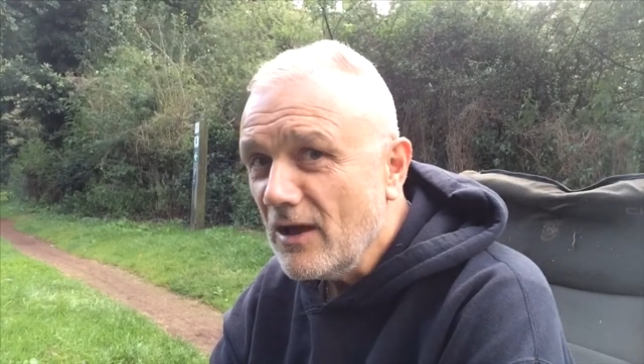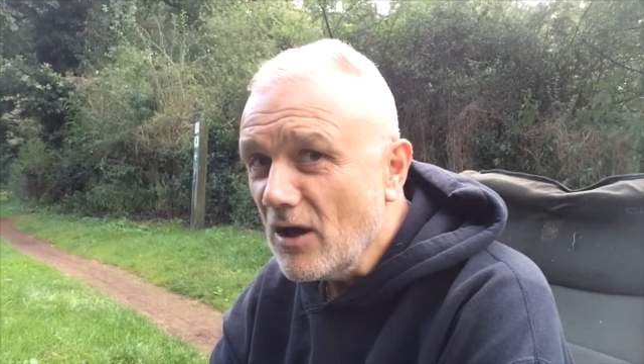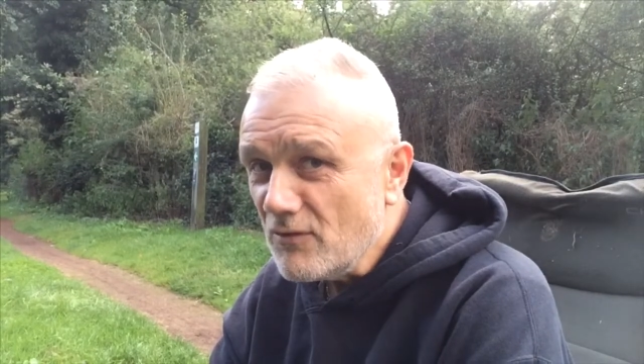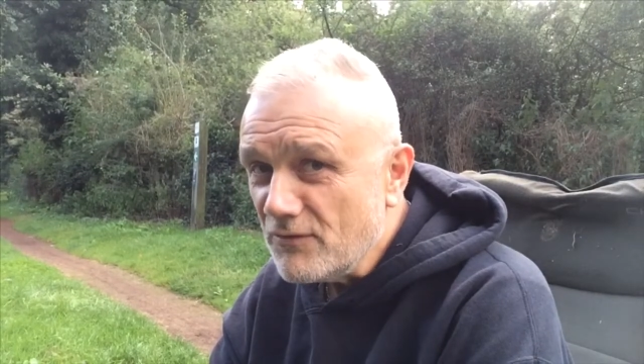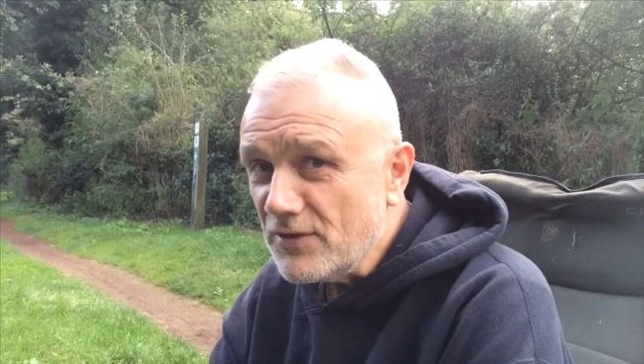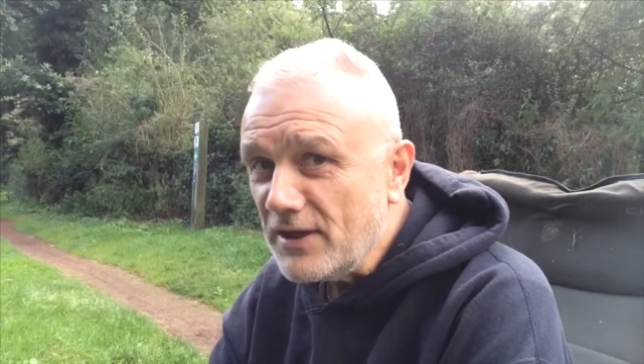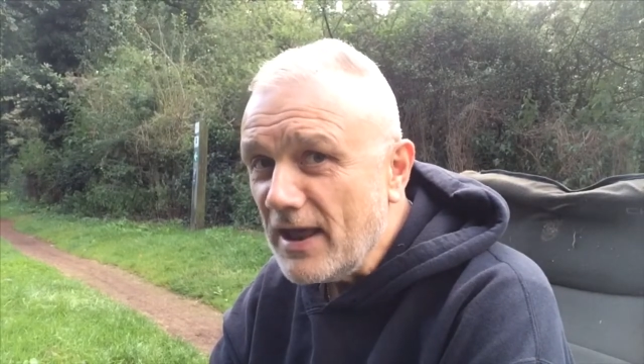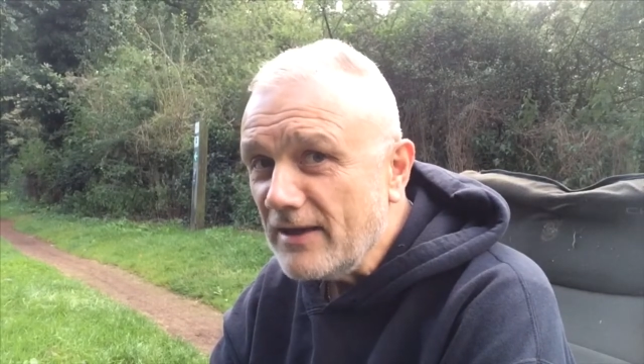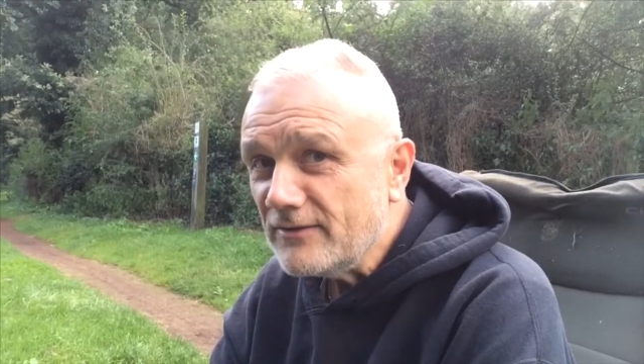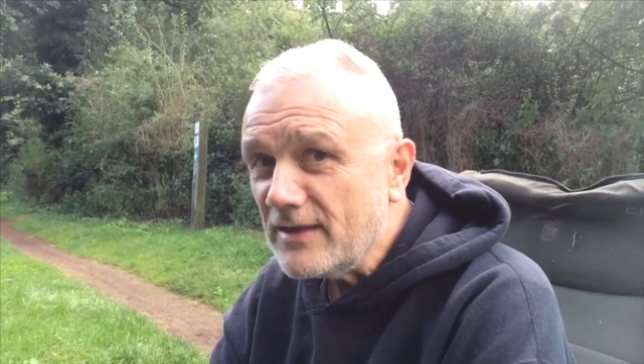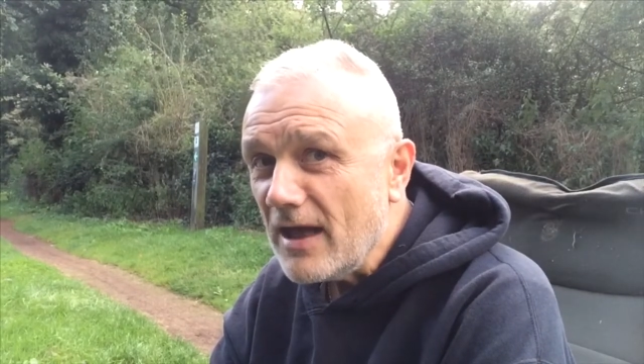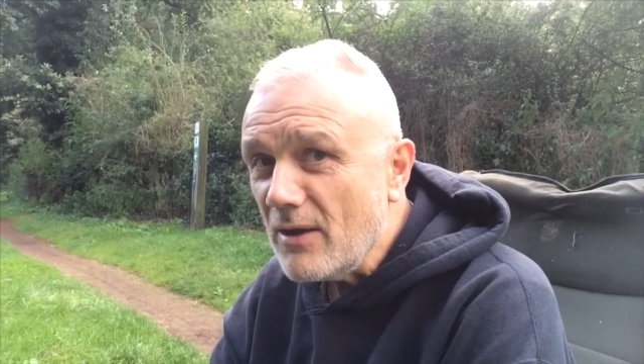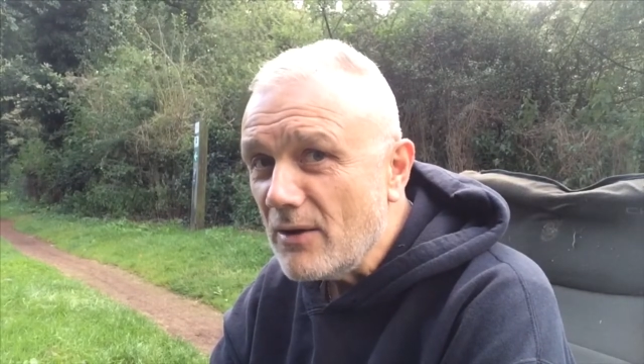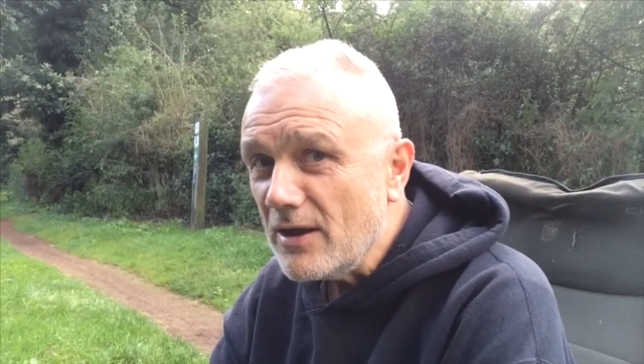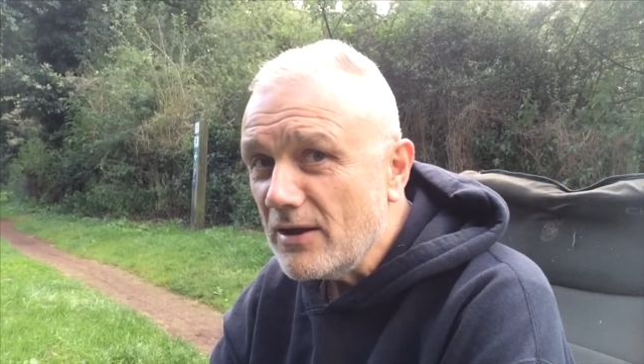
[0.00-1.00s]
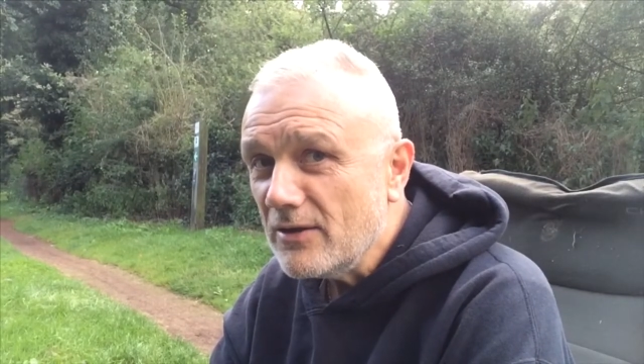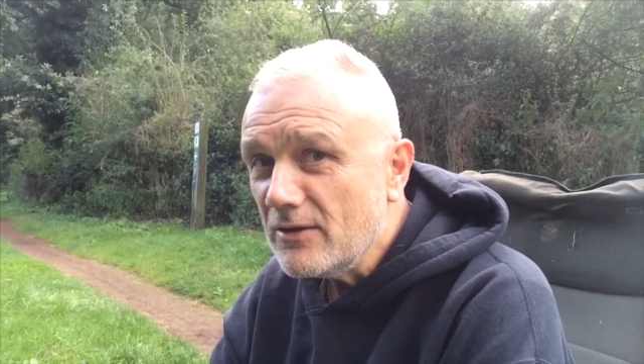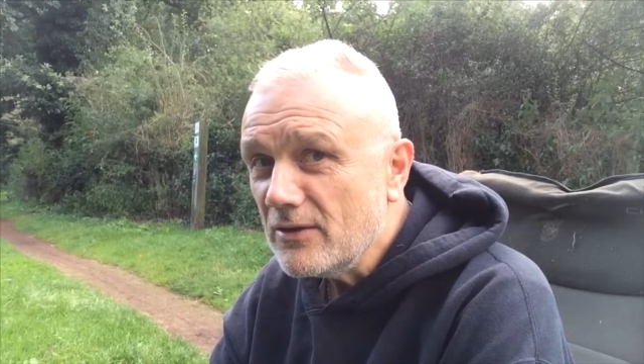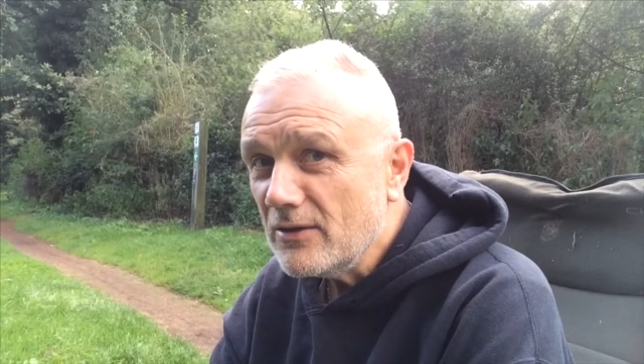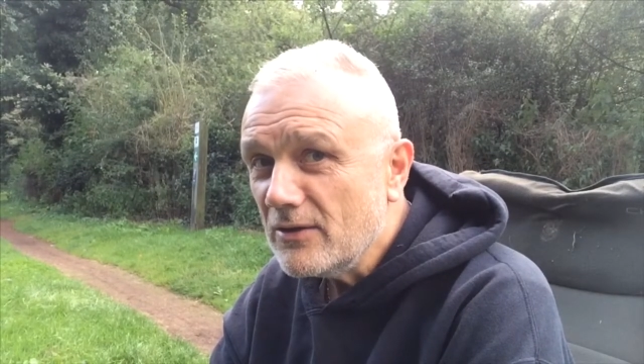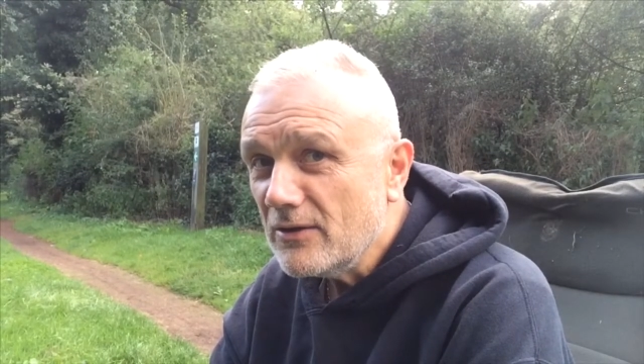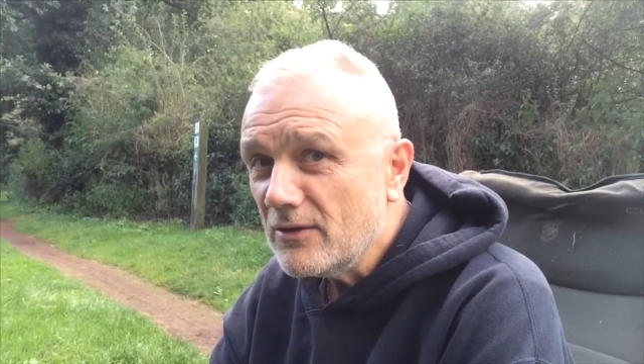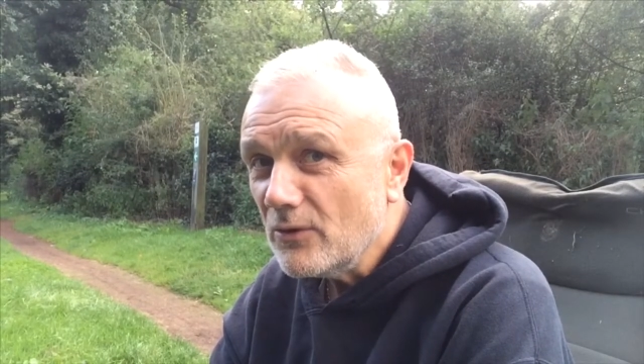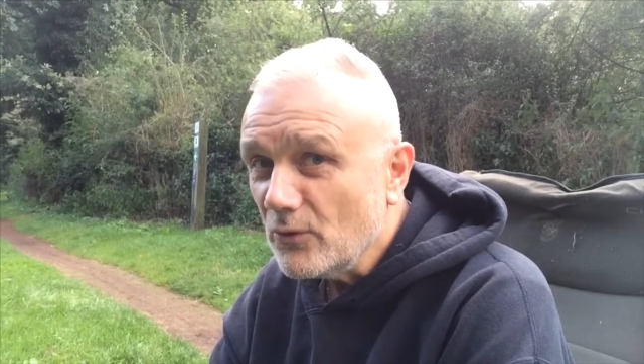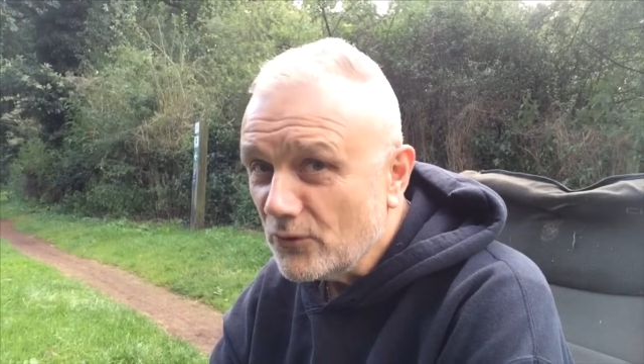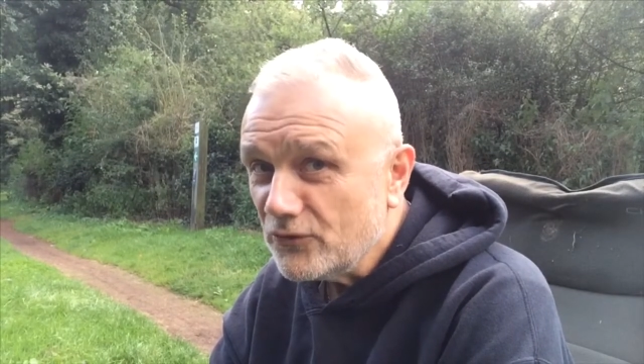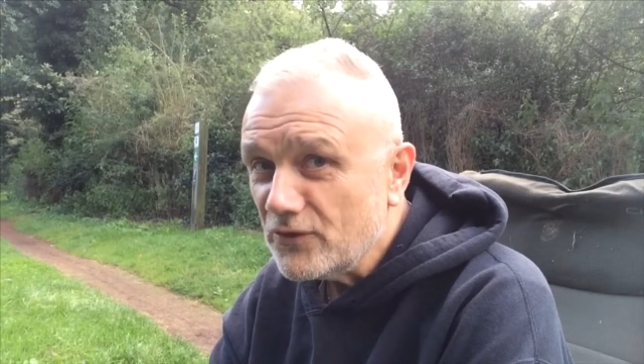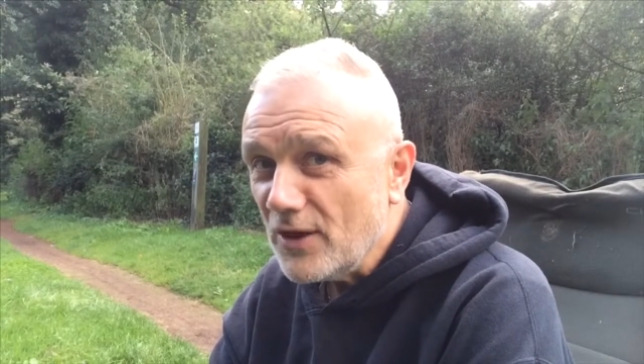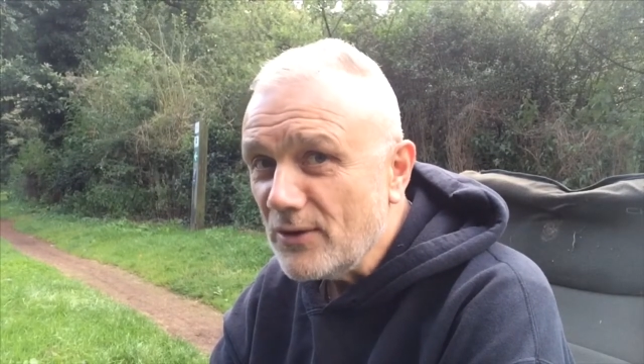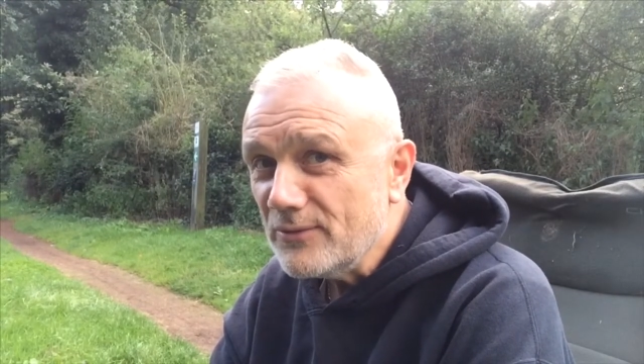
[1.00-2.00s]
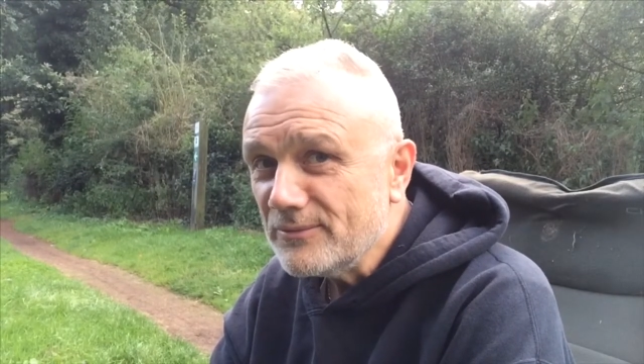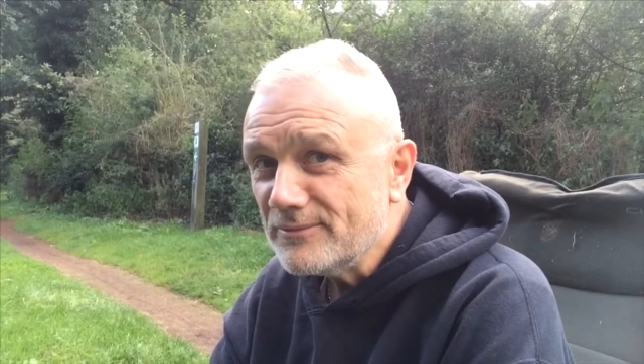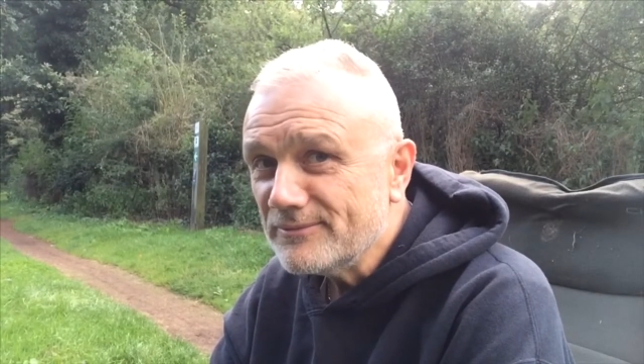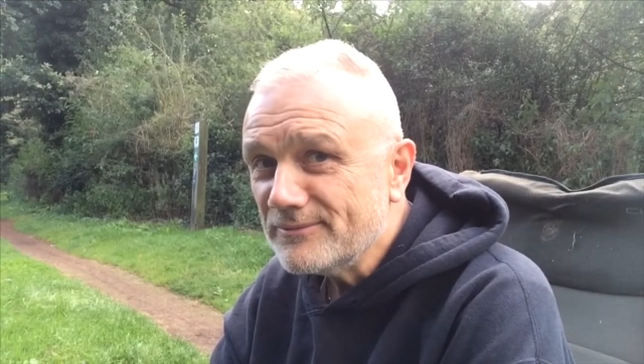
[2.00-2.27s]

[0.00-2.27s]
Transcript: over the next hour or so.